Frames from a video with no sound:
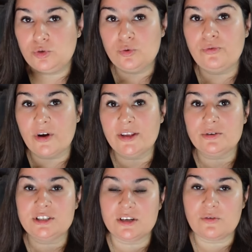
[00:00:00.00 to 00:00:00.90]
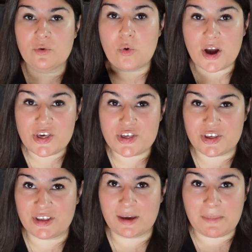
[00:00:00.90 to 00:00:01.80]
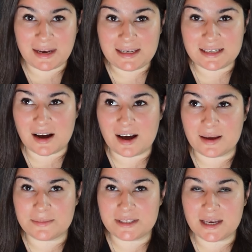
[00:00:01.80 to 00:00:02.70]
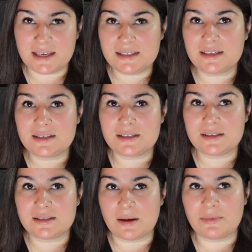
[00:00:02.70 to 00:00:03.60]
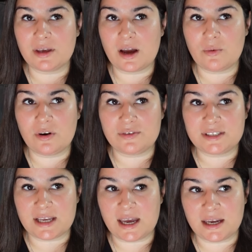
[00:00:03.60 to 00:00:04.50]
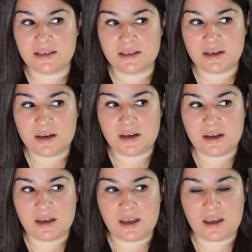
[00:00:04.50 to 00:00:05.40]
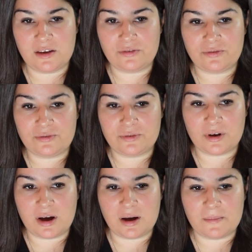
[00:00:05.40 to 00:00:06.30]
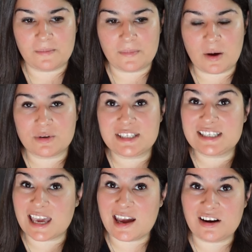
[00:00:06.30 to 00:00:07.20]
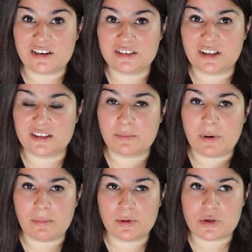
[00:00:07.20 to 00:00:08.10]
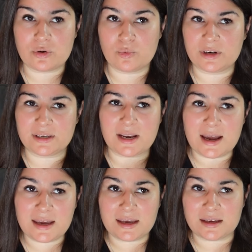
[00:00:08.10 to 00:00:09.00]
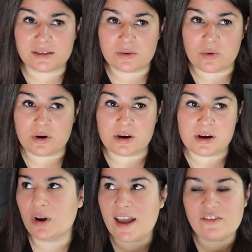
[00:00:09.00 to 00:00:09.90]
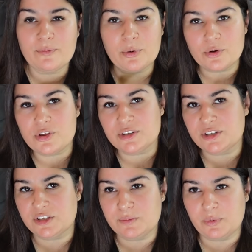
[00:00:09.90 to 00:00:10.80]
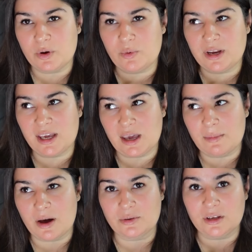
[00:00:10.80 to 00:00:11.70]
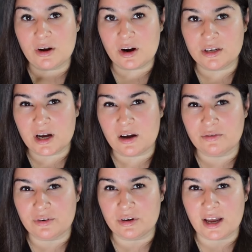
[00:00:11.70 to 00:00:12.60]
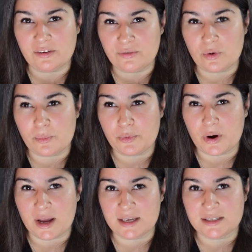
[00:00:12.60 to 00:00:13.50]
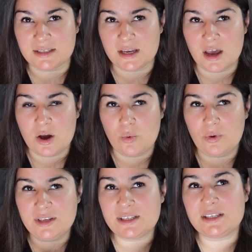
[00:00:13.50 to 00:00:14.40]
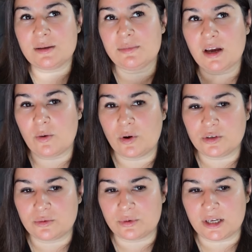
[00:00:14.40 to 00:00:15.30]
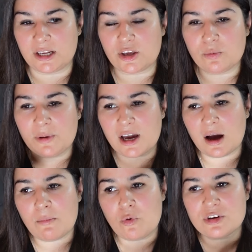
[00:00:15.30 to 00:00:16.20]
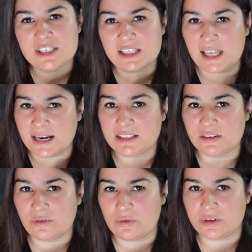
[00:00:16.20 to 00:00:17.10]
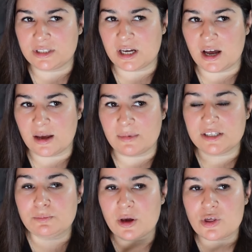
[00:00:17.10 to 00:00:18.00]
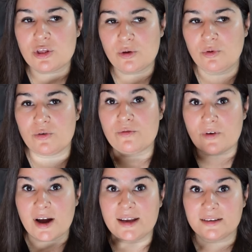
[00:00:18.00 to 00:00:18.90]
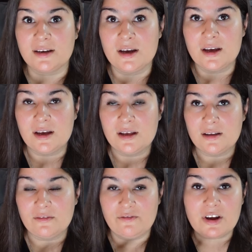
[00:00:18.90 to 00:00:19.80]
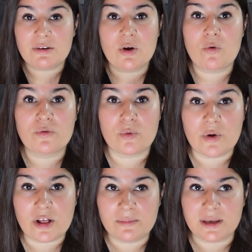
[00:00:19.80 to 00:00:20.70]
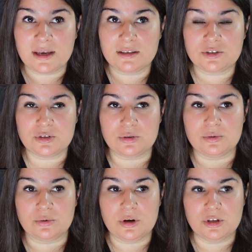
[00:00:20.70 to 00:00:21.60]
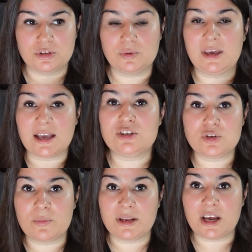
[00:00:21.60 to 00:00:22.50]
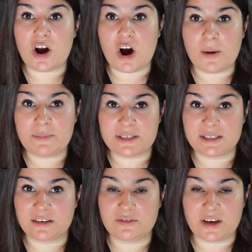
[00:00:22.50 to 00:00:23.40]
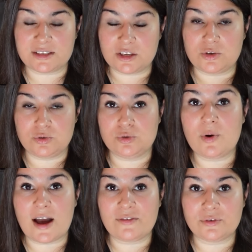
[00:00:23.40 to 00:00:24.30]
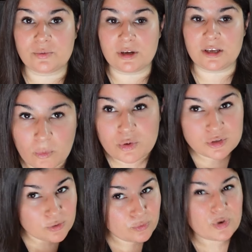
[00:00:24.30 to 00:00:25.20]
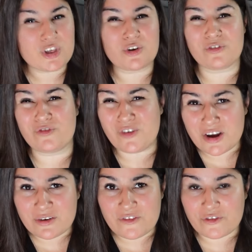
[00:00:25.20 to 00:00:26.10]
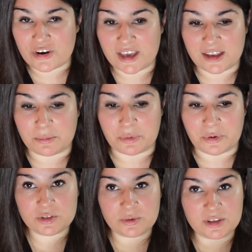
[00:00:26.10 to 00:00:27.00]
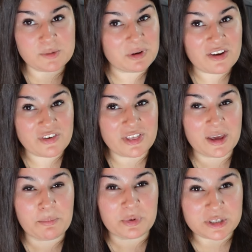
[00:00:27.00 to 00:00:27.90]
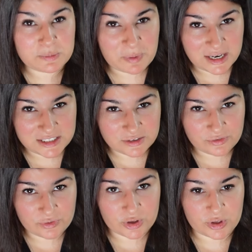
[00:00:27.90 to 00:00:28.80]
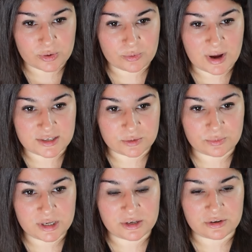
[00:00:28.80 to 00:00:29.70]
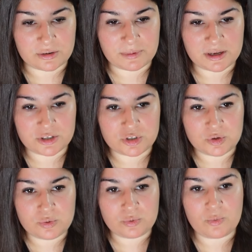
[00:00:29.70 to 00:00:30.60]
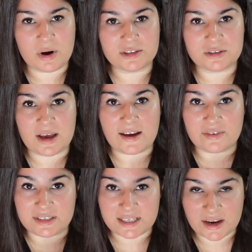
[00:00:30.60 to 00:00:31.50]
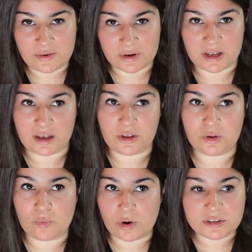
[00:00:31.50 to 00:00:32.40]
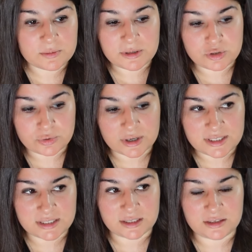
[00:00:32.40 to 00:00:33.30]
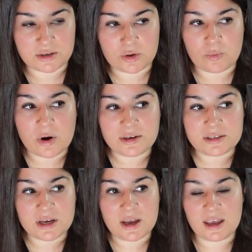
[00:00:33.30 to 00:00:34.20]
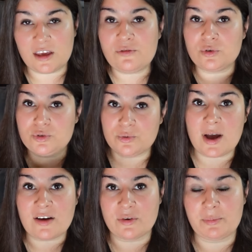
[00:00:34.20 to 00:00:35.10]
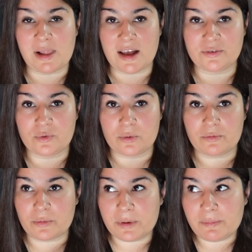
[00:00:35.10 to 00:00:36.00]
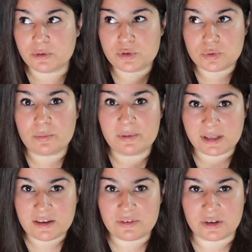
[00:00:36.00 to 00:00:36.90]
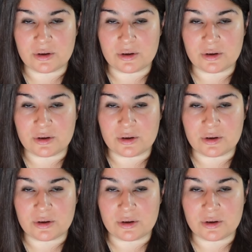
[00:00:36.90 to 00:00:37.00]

do find yourself questioning many times, is this something I would have said if I was scared that the publisher wouldn't like it? Or would I have purchased this book when it came out in hardcover at full price? Is this something I want to read? Like, you become more selective over time, especially when you find very overwhelming to get so many copies in advance that you do have to read, most of which are very forgettable. So it does put everything in perspective for you as a reader, because you want to have integrity, you want to be trusted, you want, if you do have a platform, for people to believe in